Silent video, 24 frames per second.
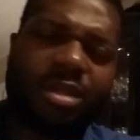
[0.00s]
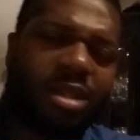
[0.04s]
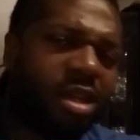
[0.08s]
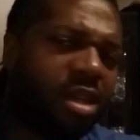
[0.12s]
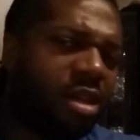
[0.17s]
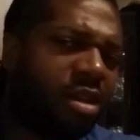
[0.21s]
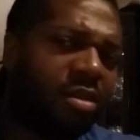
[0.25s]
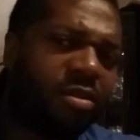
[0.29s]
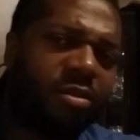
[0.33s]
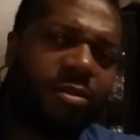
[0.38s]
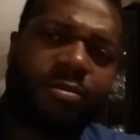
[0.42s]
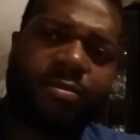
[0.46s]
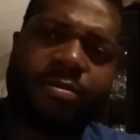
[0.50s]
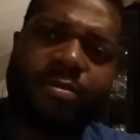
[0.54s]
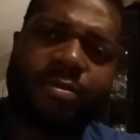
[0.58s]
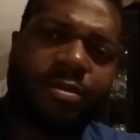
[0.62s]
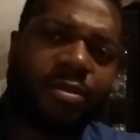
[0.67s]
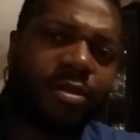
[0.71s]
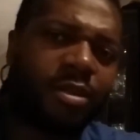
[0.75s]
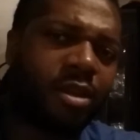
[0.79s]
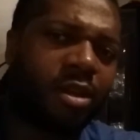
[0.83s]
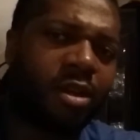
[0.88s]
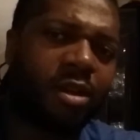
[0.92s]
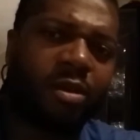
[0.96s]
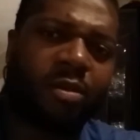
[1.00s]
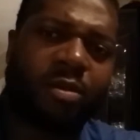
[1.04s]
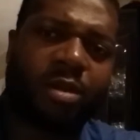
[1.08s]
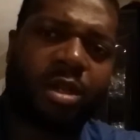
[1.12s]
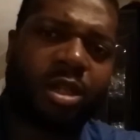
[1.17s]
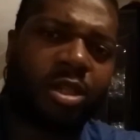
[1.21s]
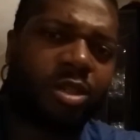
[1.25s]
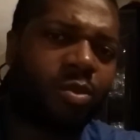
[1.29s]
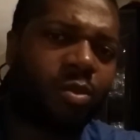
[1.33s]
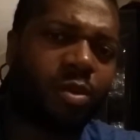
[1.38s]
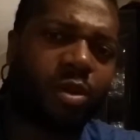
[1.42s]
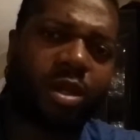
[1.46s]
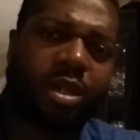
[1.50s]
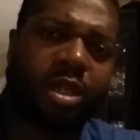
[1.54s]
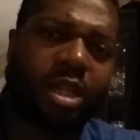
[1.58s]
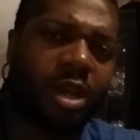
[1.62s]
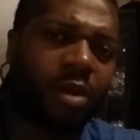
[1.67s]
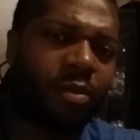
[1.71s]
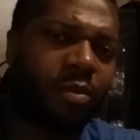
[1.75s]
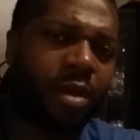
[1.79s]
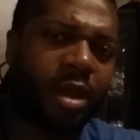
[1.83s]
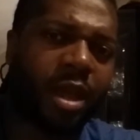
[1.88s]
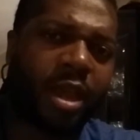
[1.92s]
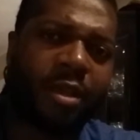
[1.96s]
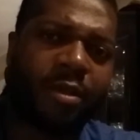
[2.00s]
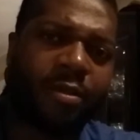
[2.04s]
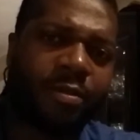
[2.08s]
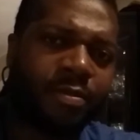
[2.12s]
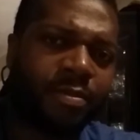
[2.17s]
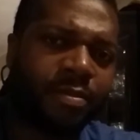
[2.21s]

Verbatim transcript: No, no, it doesn't work that way.